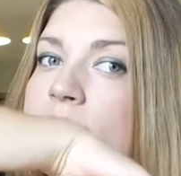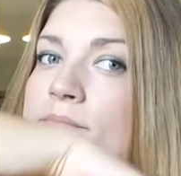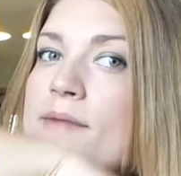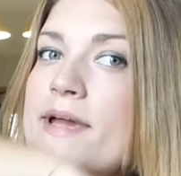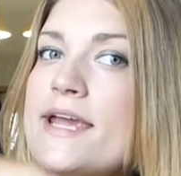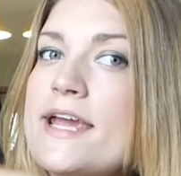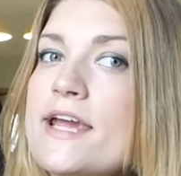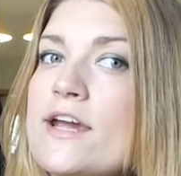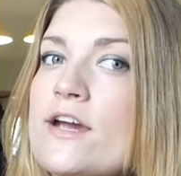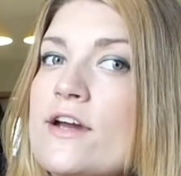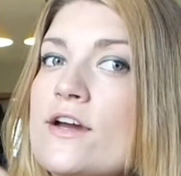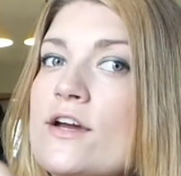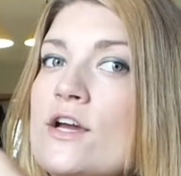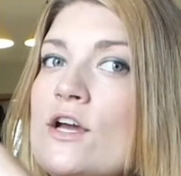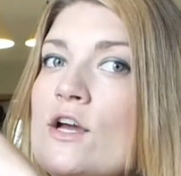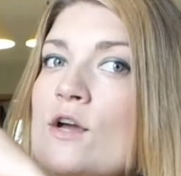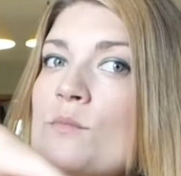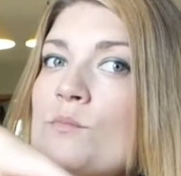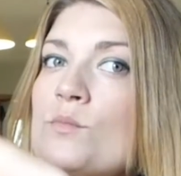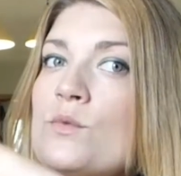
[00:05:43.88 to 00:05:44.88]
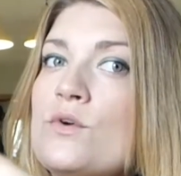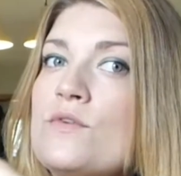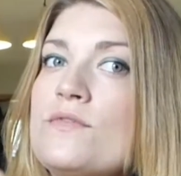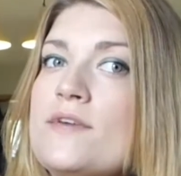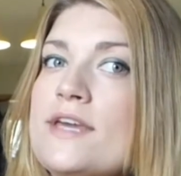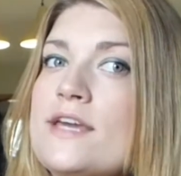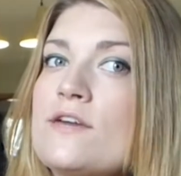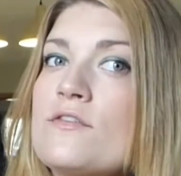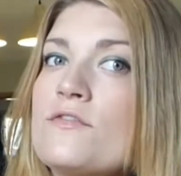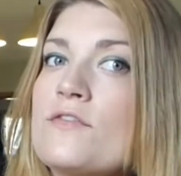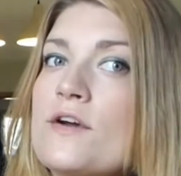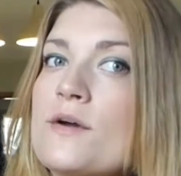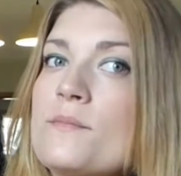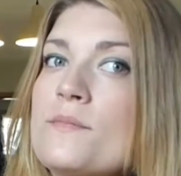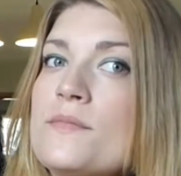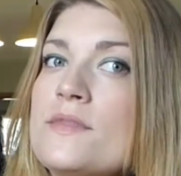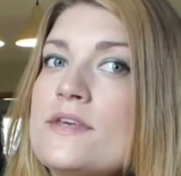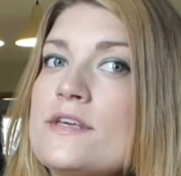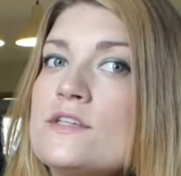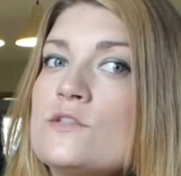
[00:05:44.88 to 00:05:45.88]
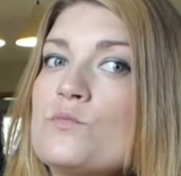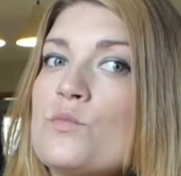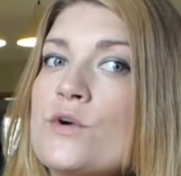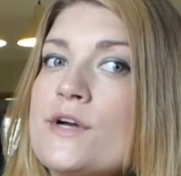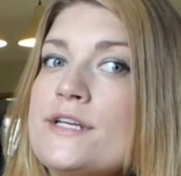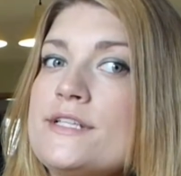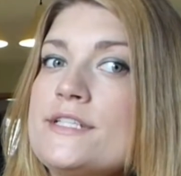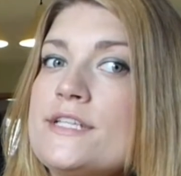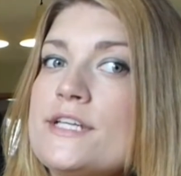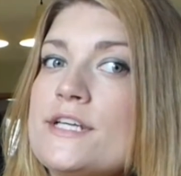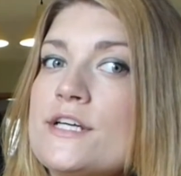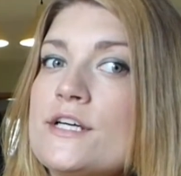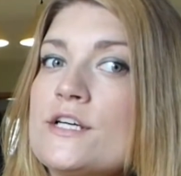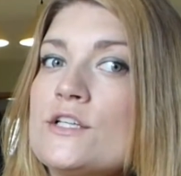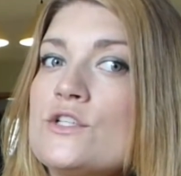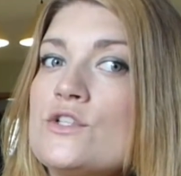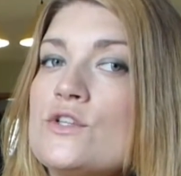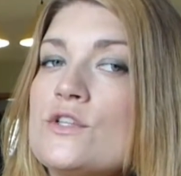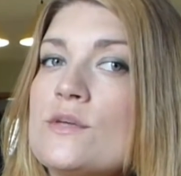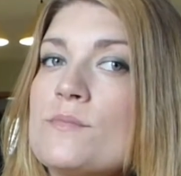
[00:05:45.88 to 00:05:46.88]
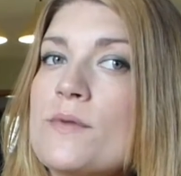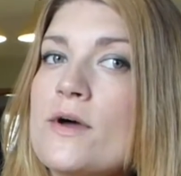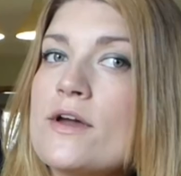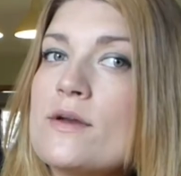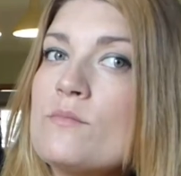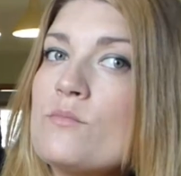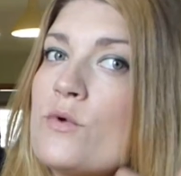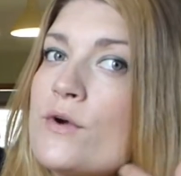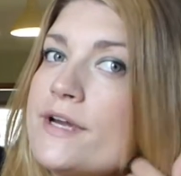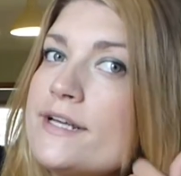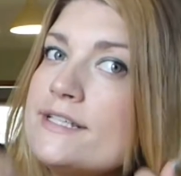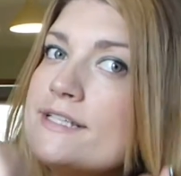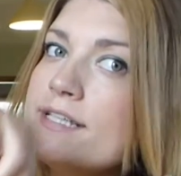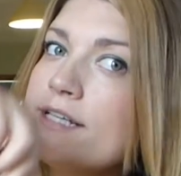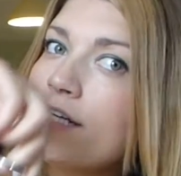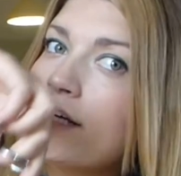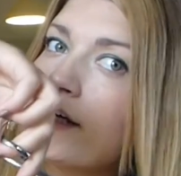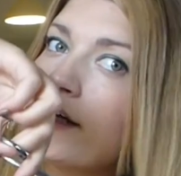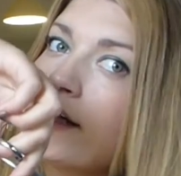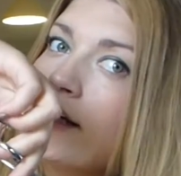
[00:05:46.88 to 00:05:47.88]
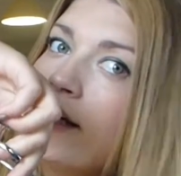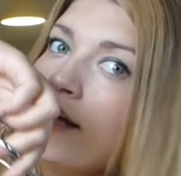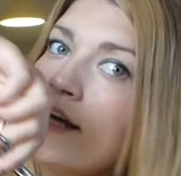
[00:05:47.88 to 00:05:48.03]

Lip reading: my hair moving from this point here to the bottom point here.